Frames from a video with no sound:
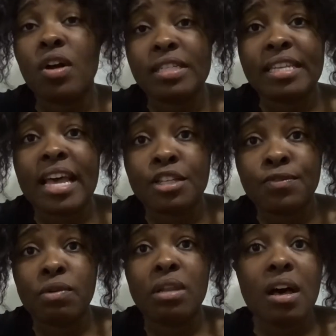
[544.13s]
sex
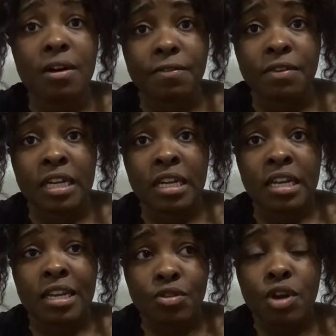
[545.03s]
for love.
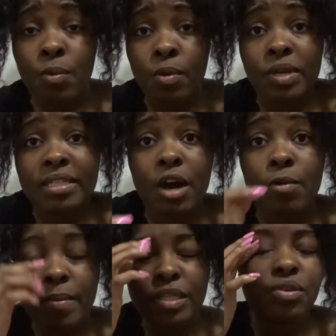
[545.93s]
You know when we tell
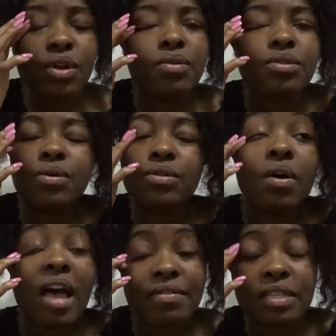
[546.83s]
women, you know, don't don't
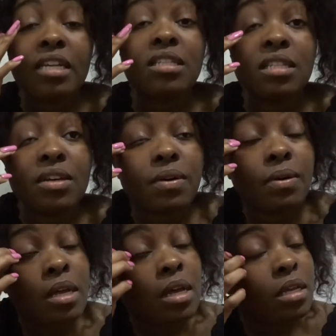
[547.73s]
have sex until,
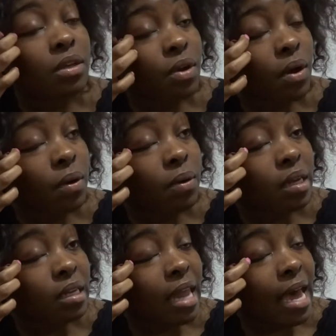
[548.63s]
you know,
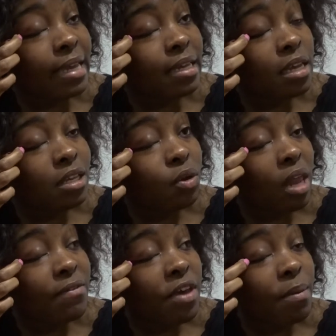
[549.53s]
like you
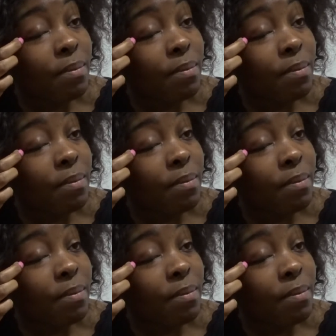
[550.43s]
love him.